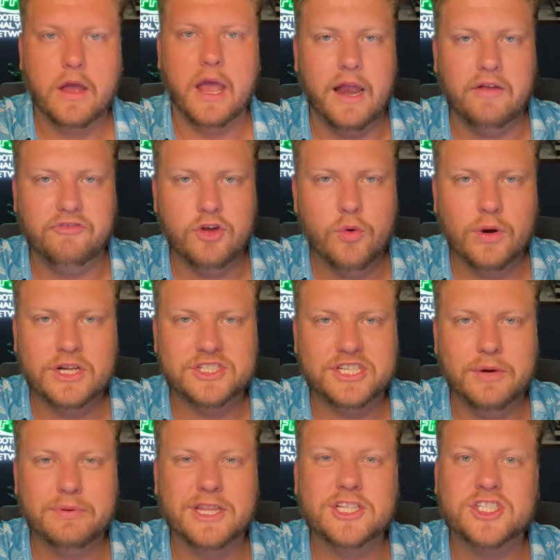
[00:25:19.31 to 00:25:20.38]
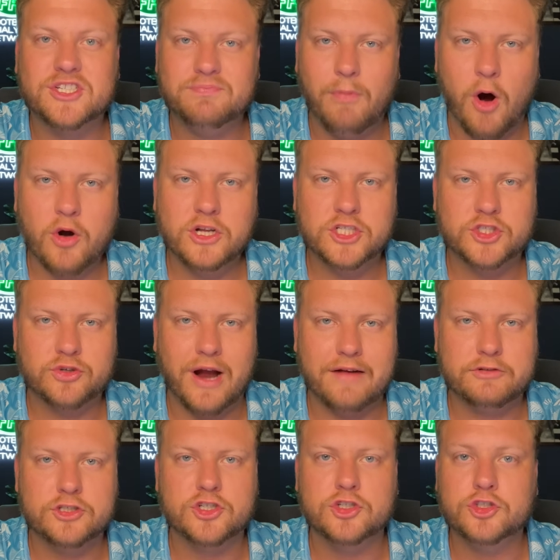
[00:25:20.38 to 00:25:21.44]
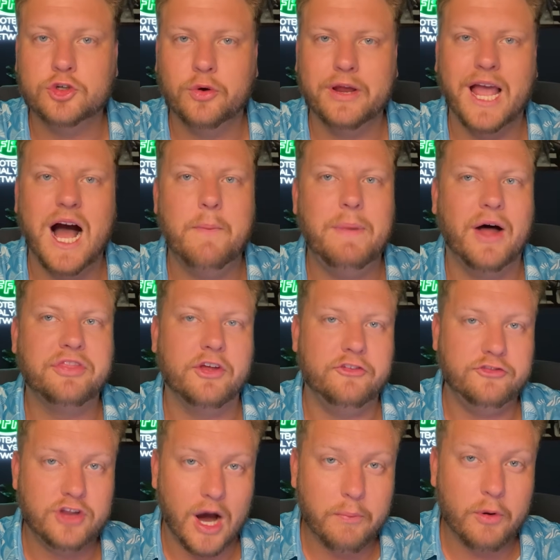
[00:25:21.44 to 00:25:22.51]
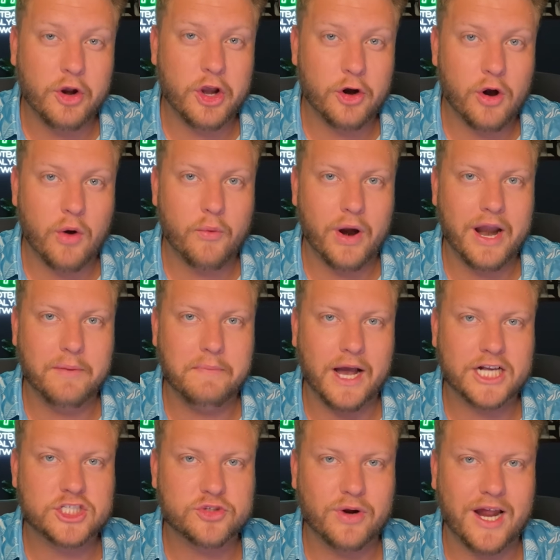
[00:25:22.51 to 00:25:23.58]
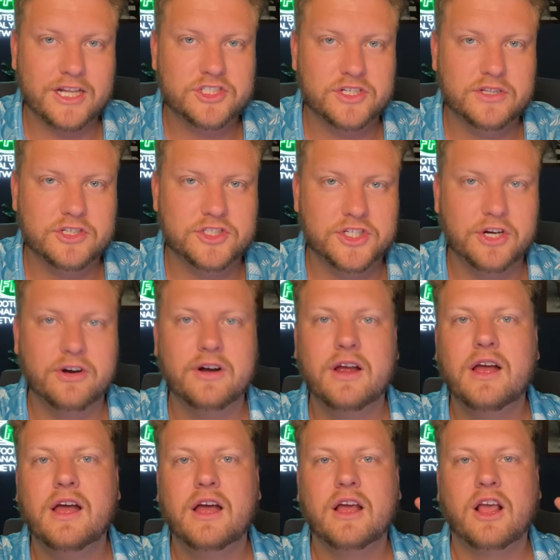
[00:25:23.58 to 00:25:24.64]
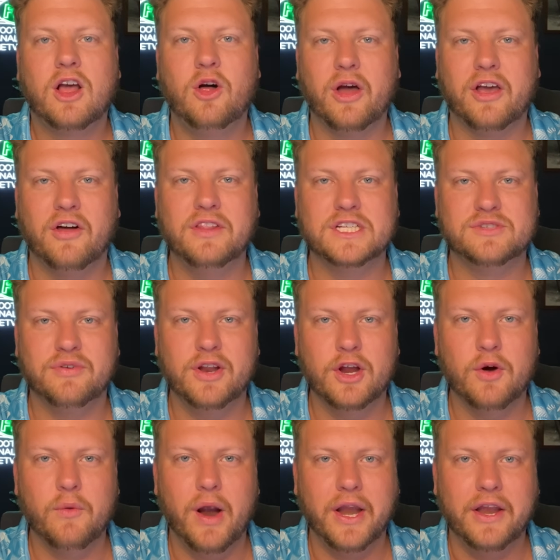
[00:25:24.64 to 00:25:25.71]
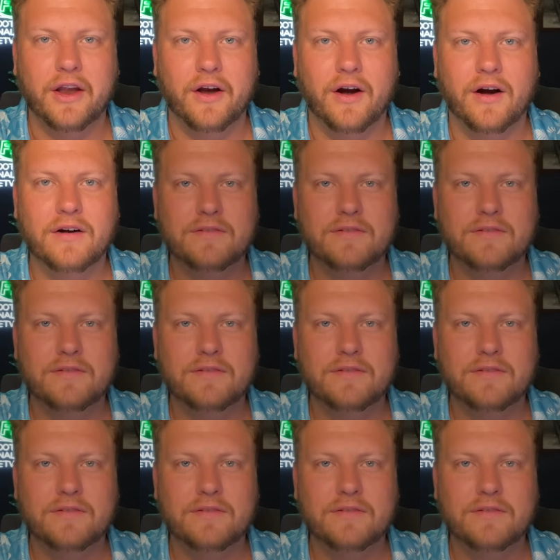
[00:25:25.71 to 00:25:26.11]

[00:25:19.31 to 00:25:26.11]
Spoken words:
And if you want to see what the smartest drafters are doing about the double hero running back strategy this year, click on this video right here.